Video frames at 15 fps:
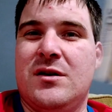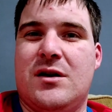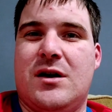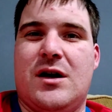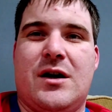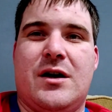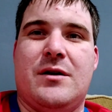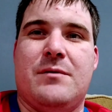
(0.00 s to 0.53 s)

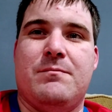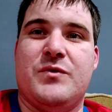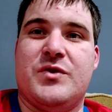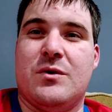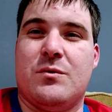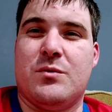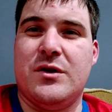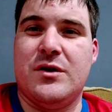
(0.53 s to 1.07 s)

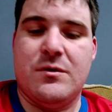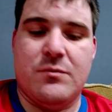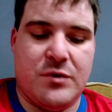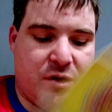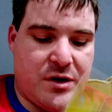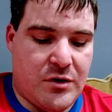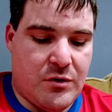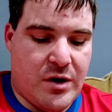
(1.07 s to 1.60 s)
So
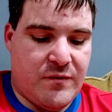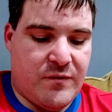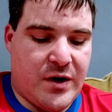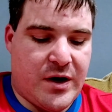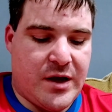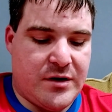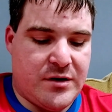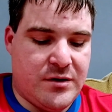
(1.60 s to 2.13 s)
really a great
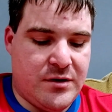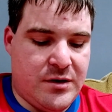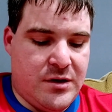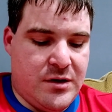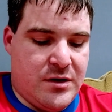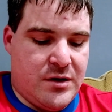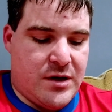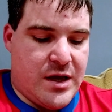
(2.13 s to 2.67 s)
find,
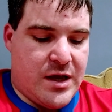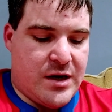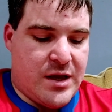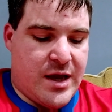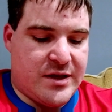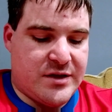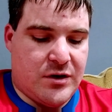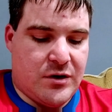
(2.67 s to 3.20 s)
and
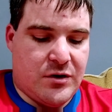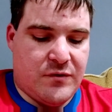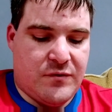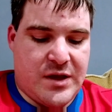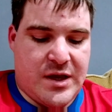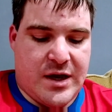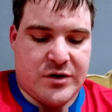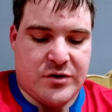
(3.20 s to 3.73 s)
has all of
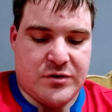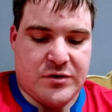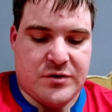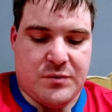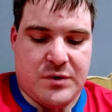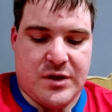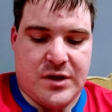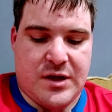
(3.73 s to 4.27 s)
the
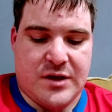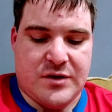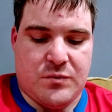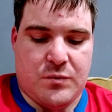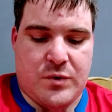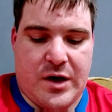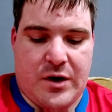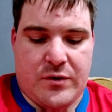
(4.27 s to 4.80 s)
extras with it as
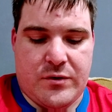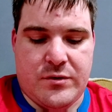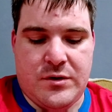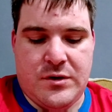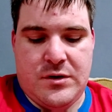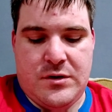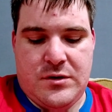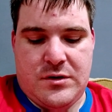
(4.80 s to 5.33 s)
well.
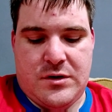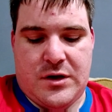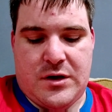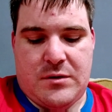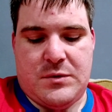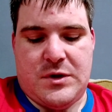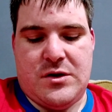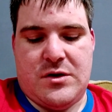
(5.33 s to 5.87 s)

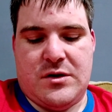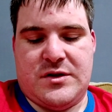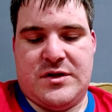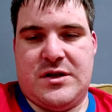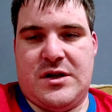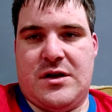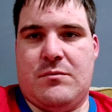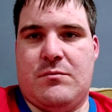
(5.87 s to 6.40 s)
And you can
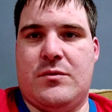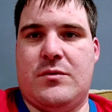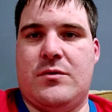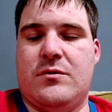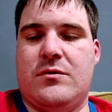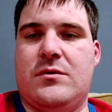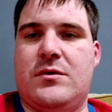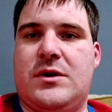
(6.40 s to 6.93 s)
see them
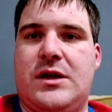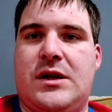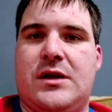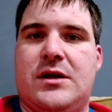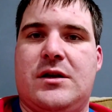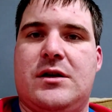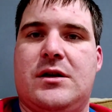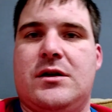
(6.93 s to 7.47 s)

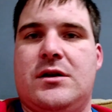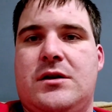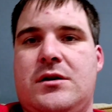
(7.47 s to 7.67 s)
in